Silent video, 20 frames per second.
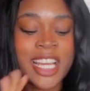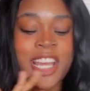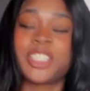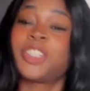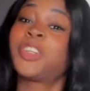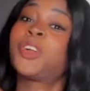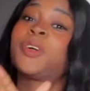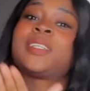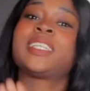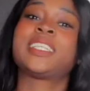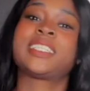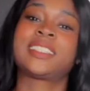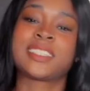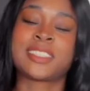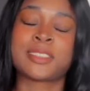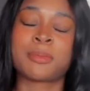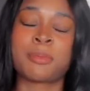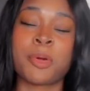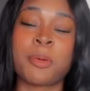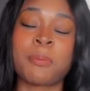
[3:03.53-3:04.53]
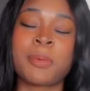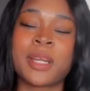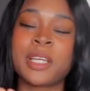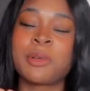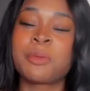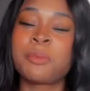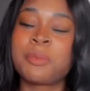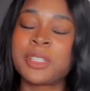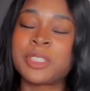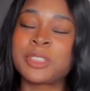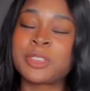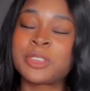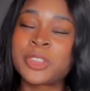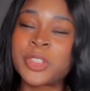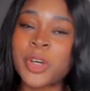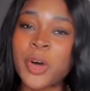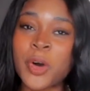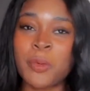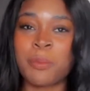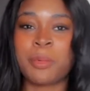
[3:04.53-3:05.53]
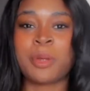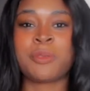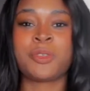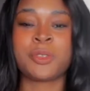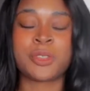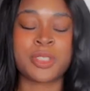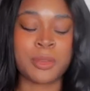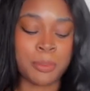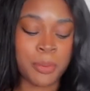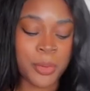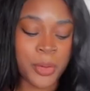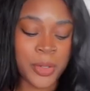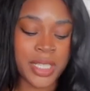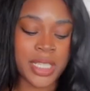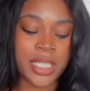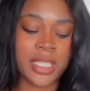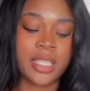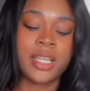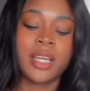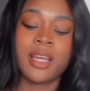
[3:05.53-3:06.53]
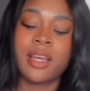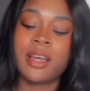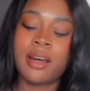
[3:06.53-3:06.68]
You don't need to support, but it would be dope if you supported.